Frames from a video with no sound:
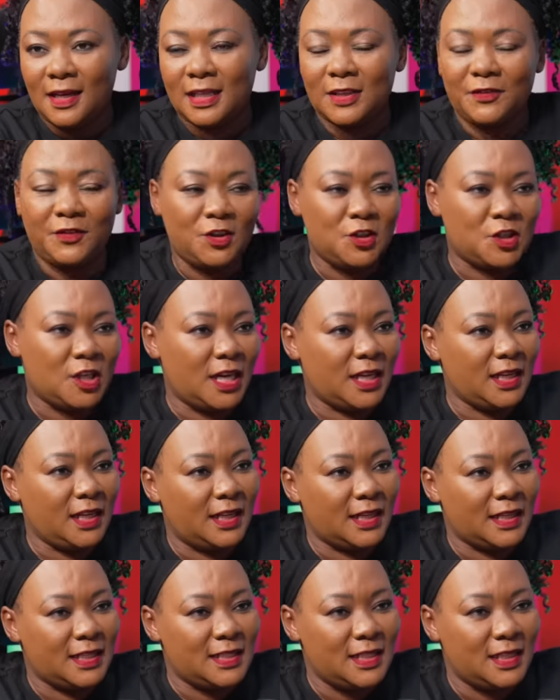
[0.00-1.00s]
a Revolutionary
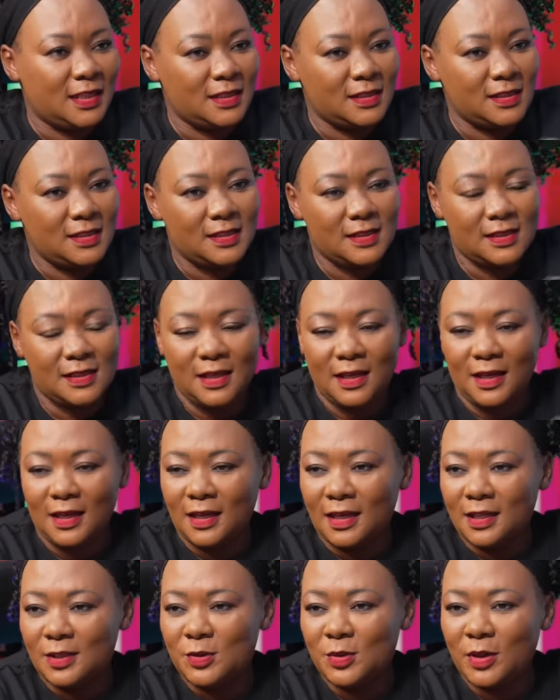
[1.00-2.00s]
greetings
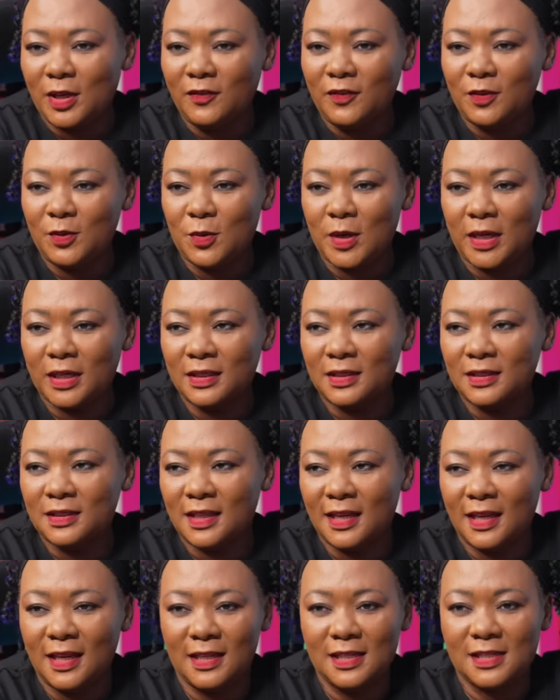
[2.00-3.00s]
uh, to everyone
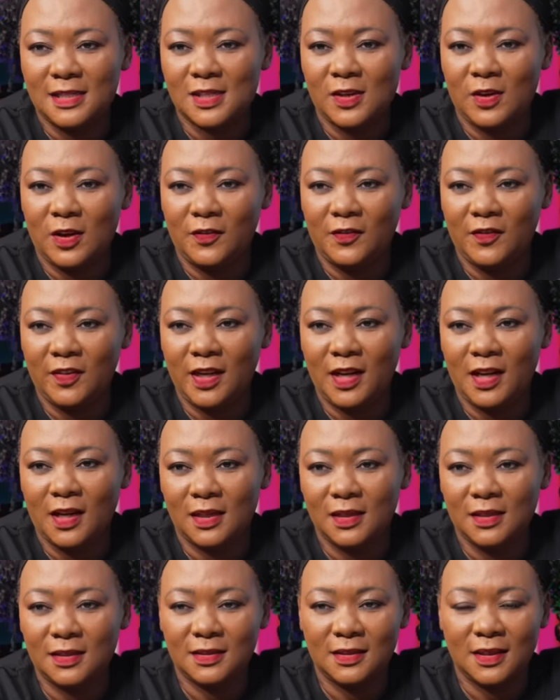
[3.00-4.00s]
in South Africa.
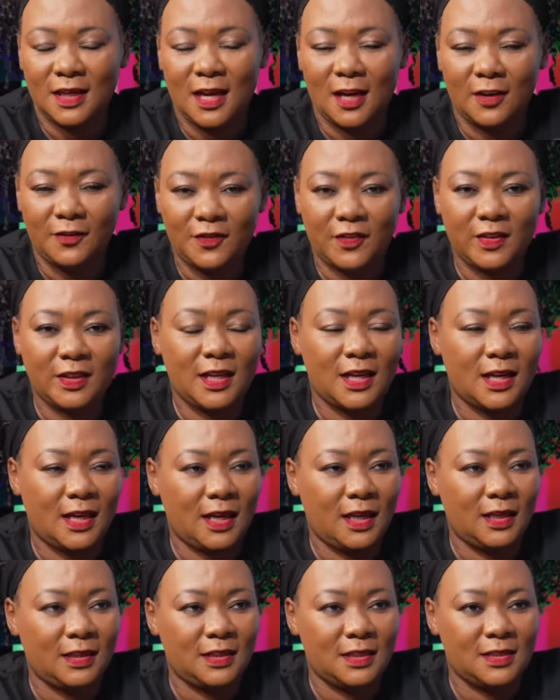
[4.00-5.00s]
Africa
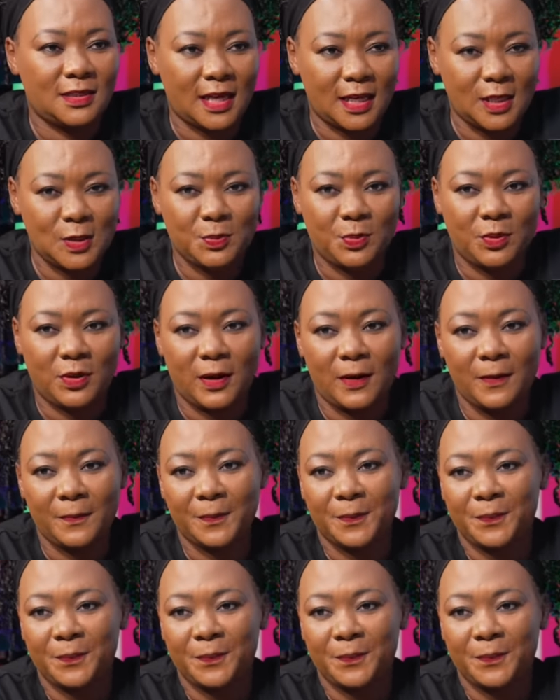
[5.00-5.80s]
and the Diaspora.